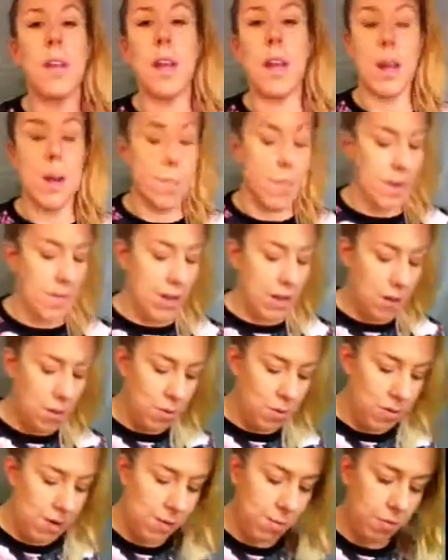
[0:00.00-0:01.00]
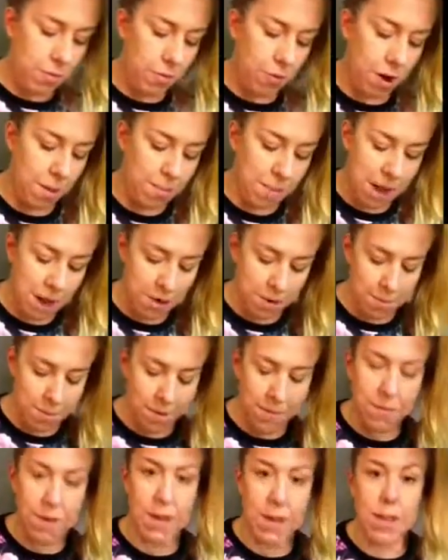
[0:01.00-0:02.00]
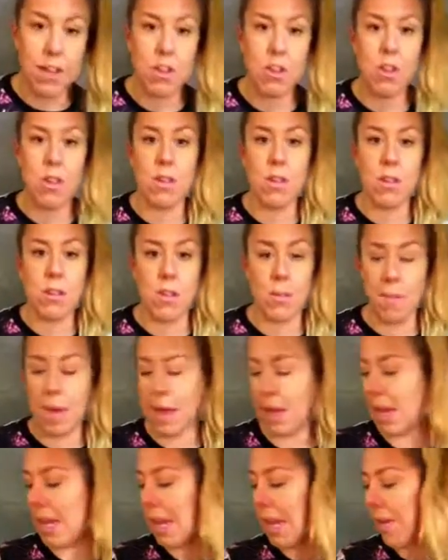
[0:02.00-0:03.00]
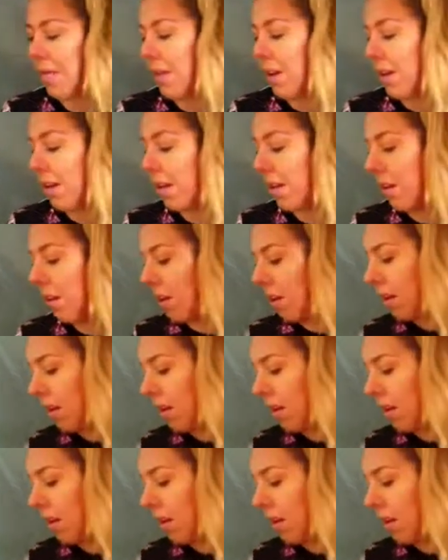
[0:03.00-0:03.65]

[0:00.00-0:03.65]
And I'm even doing this before I powder my face just to make it even